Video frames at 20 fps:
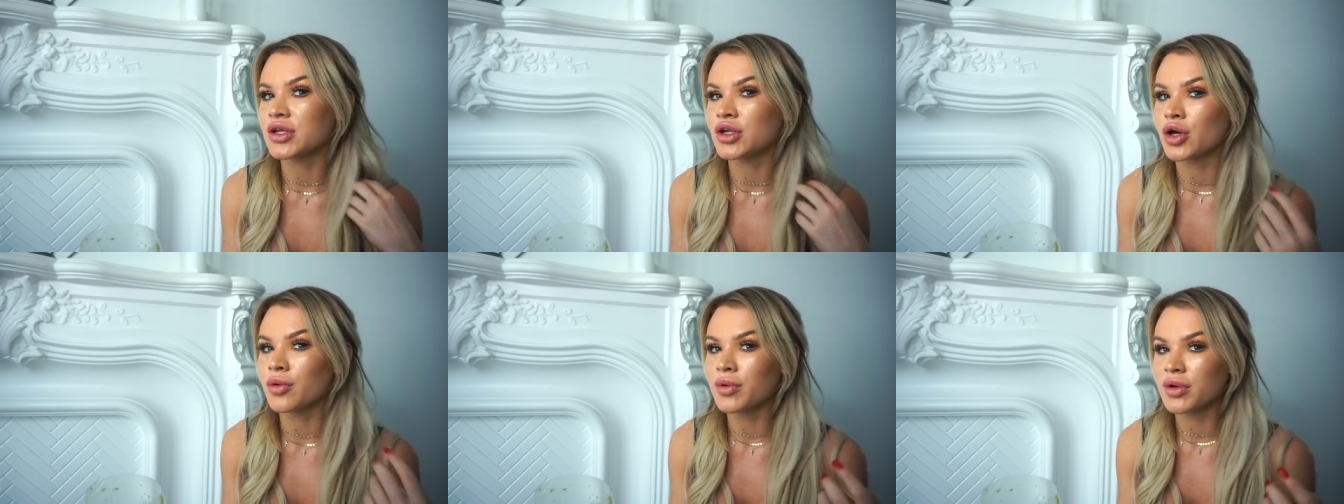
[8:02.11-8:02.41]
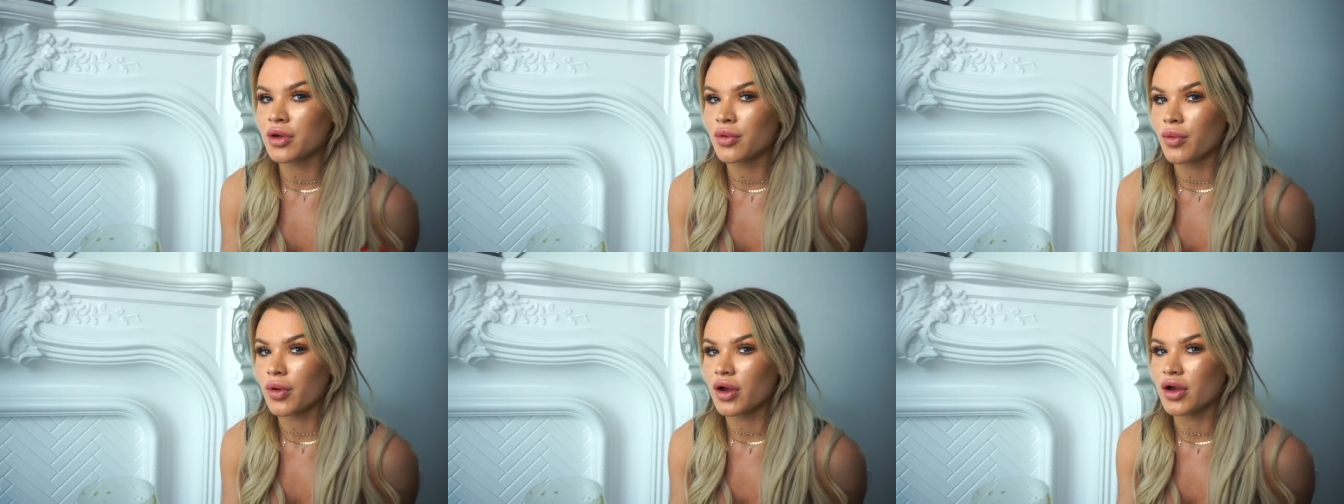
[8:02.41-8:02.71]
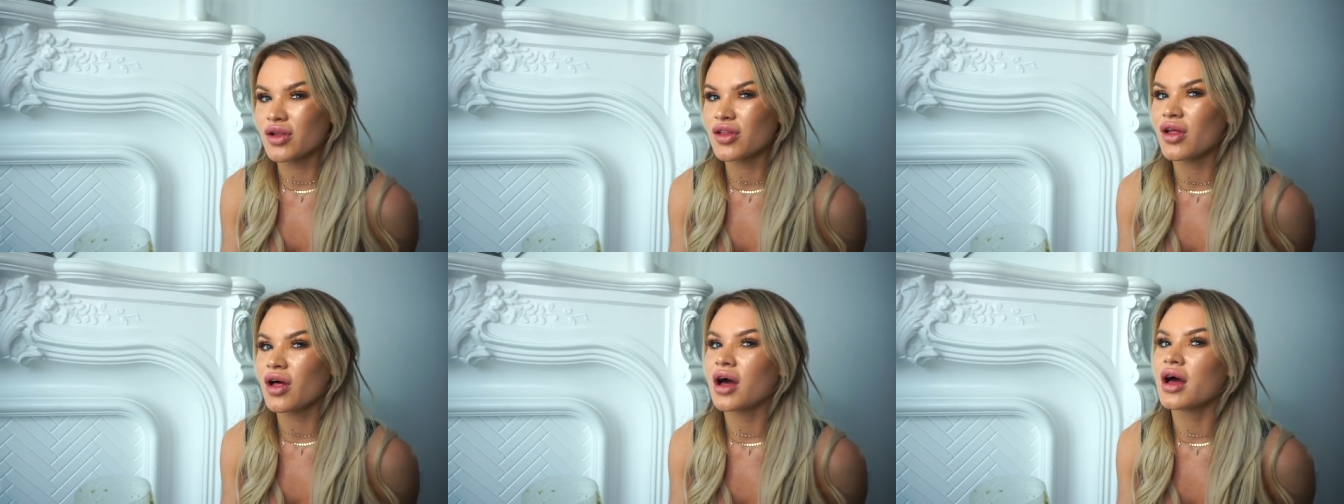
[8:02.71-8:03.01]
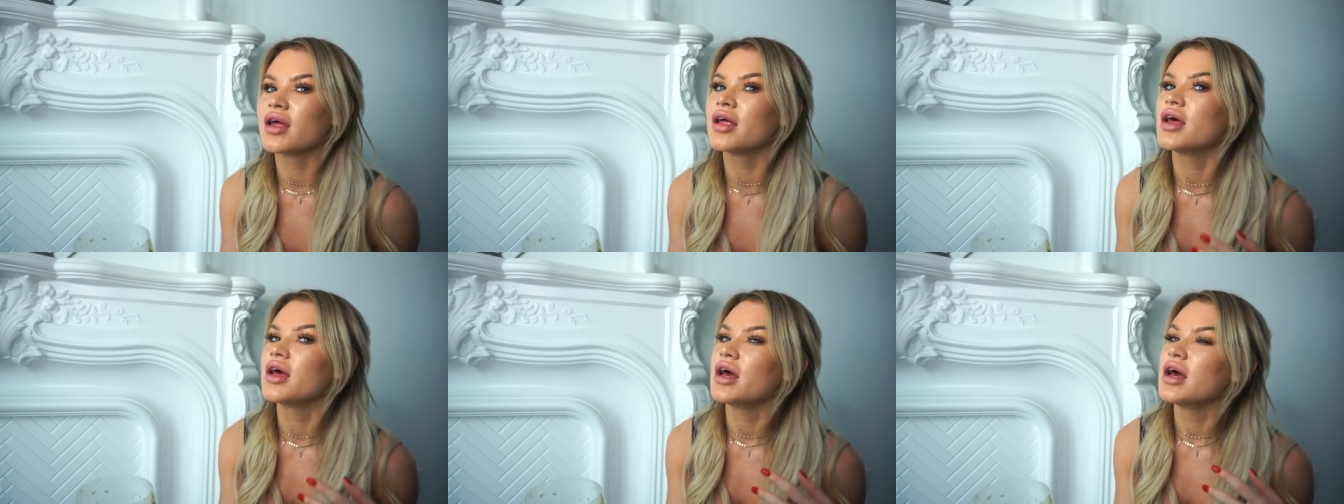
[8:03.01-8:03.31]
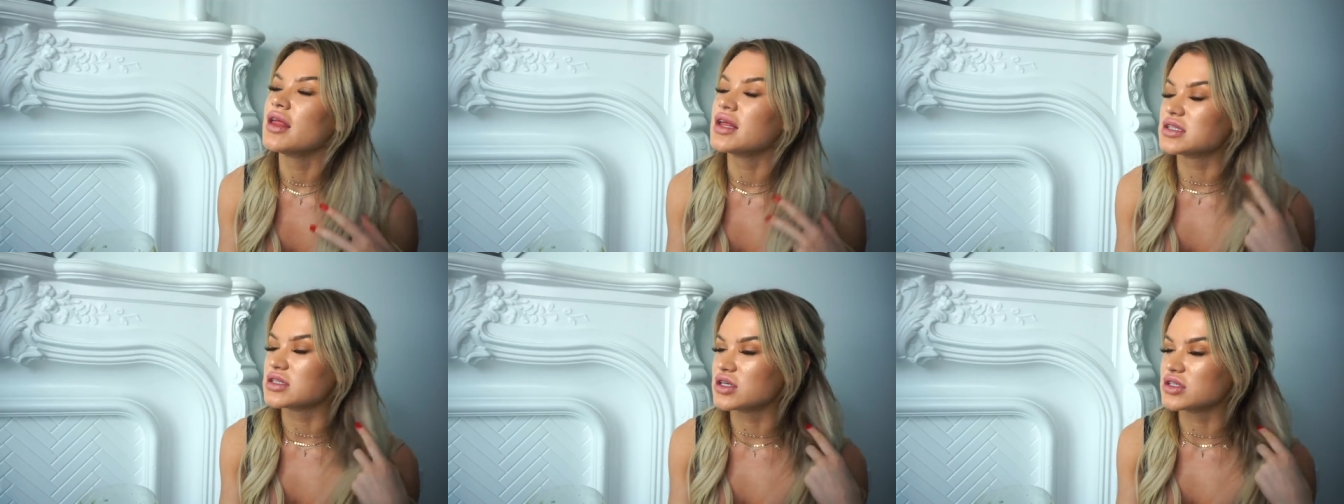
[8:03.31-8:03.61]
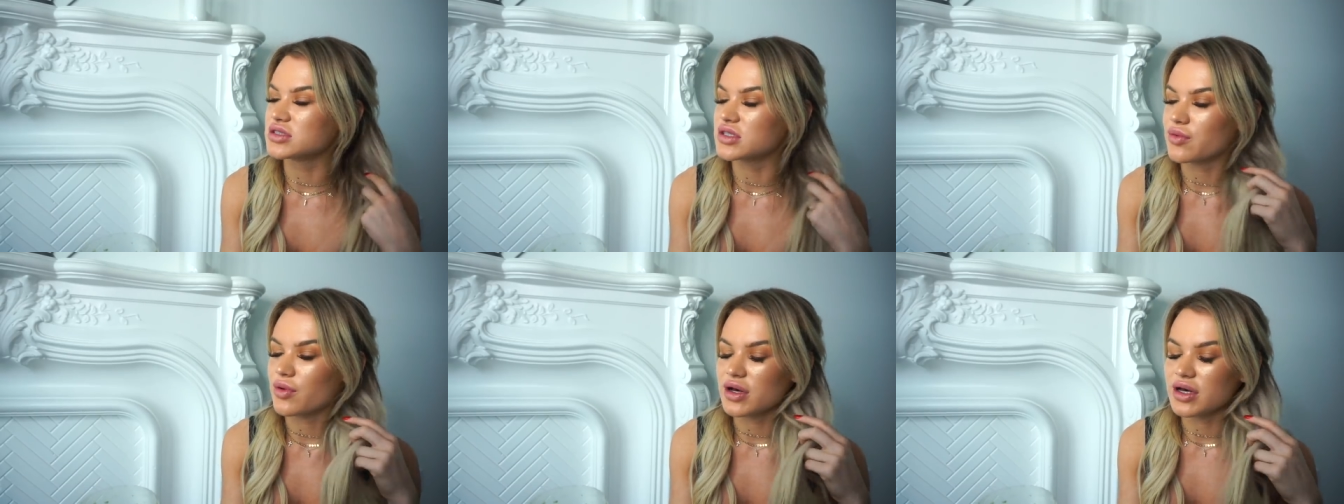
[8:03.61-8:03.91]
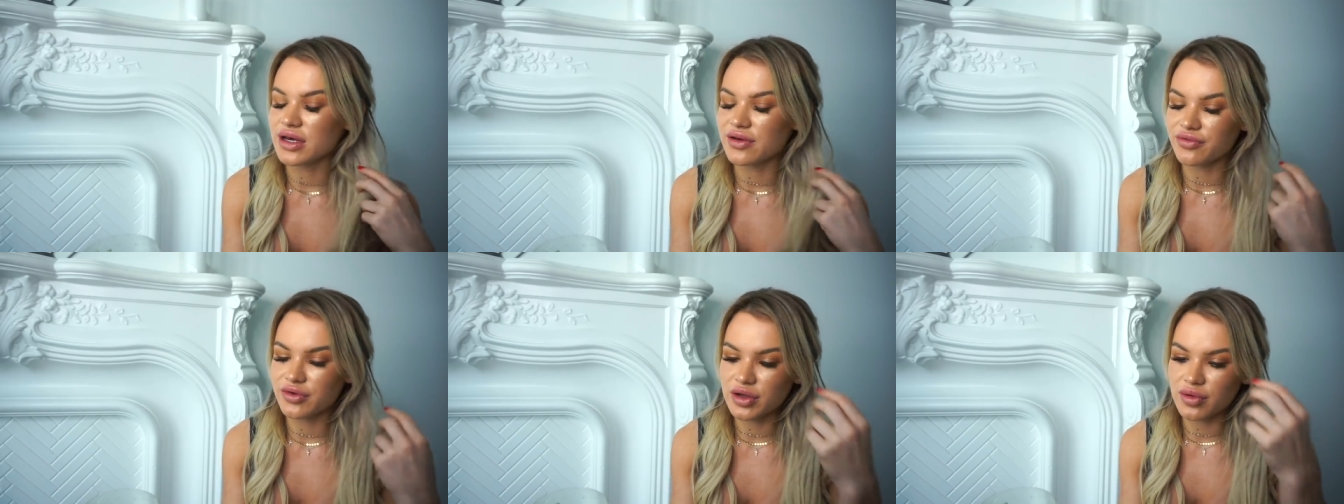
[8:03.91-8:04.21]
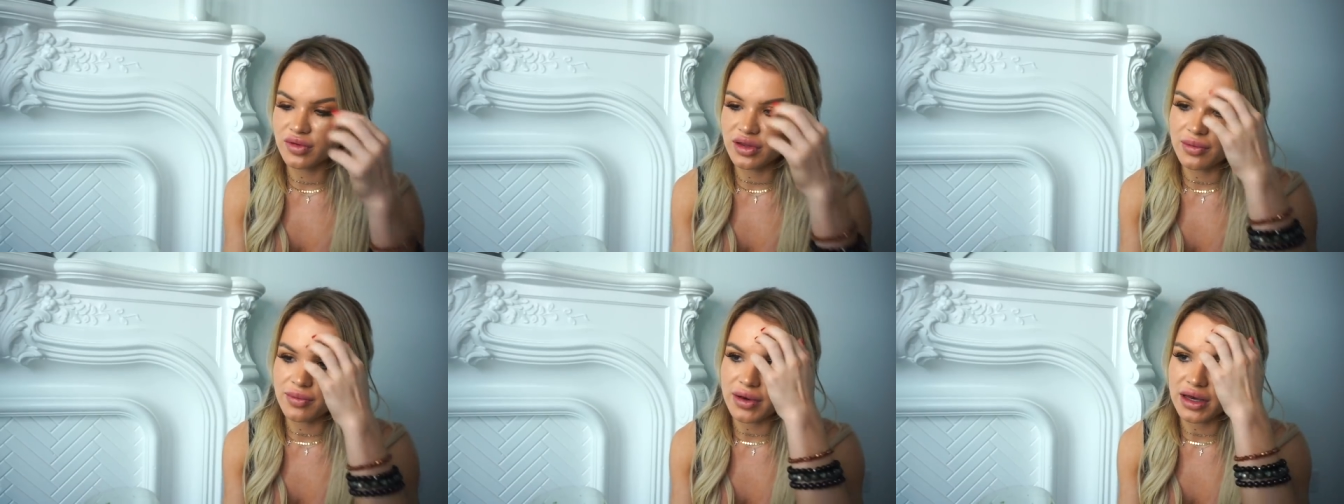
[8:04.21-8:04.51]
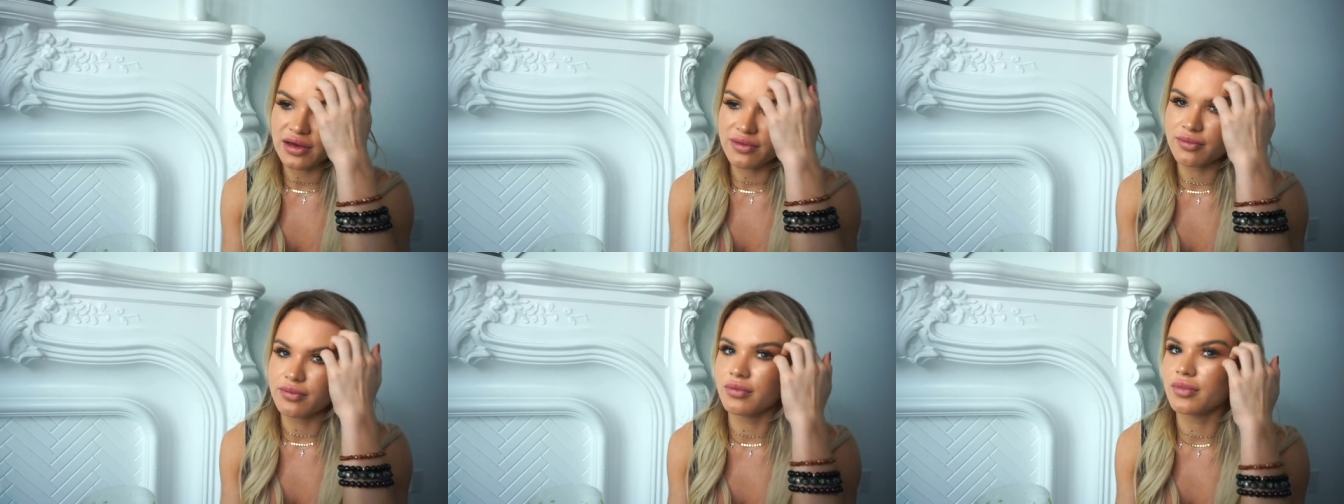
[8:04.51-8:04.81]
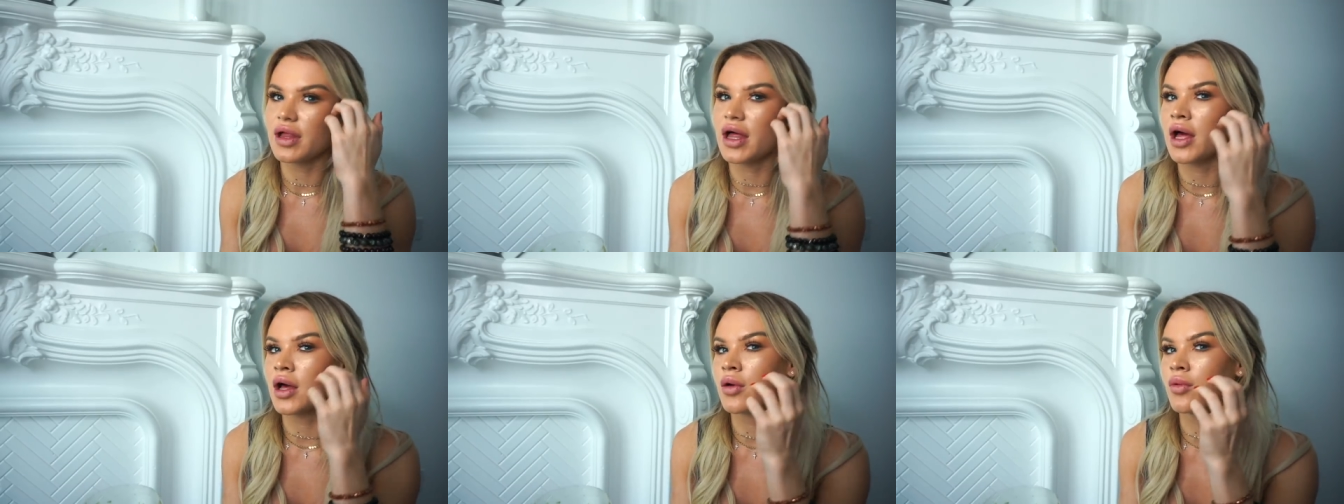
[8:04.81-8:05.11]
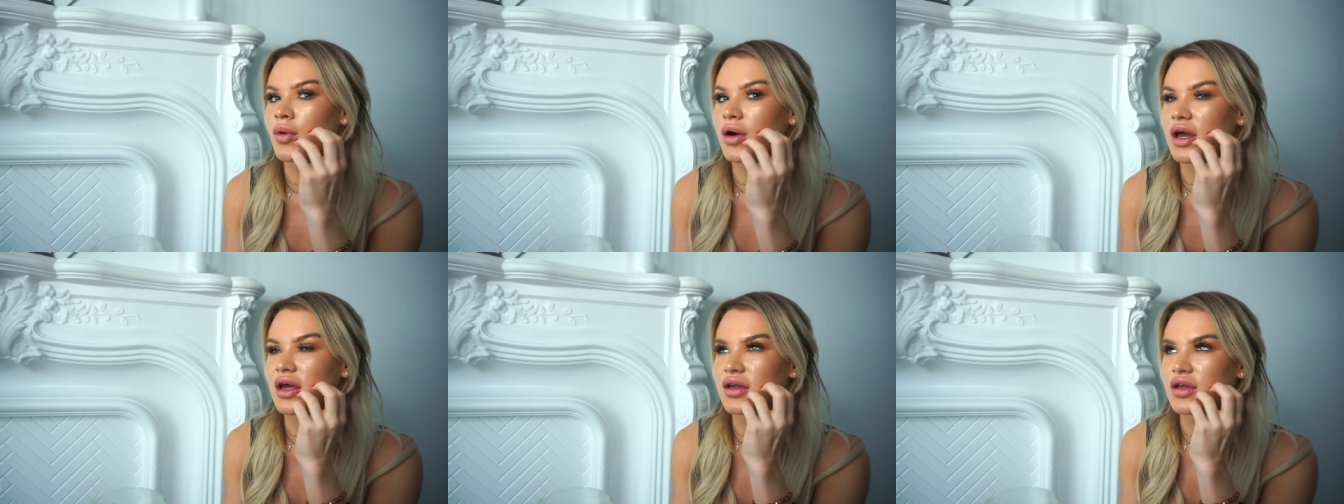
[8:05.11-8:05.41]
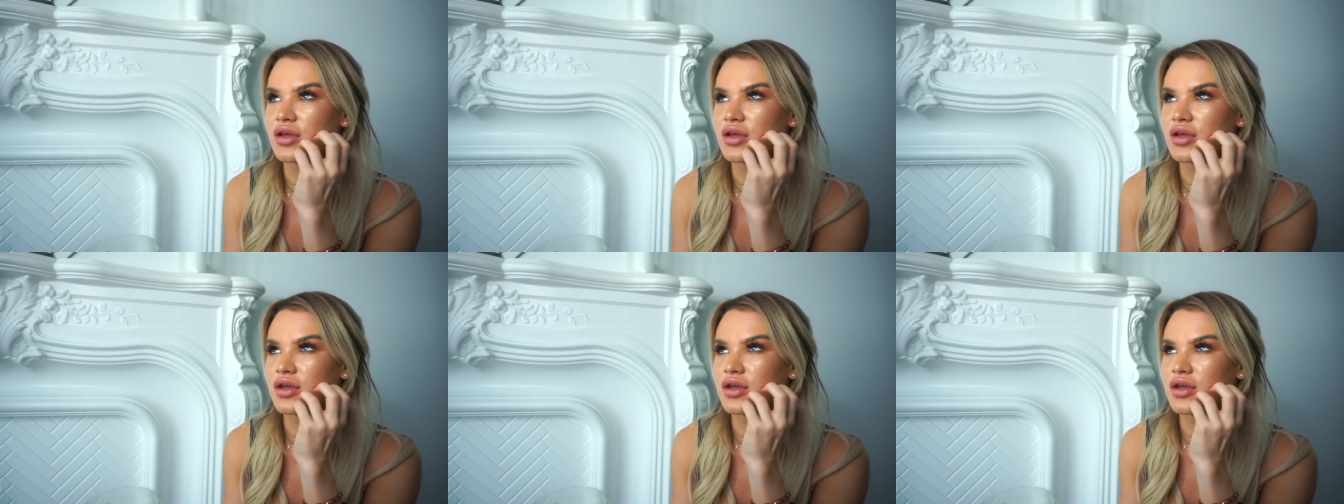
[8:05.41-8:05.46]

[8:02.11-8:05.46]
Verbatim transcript: know I'm gonna wear a lot. So that's why I frequently buy black, white,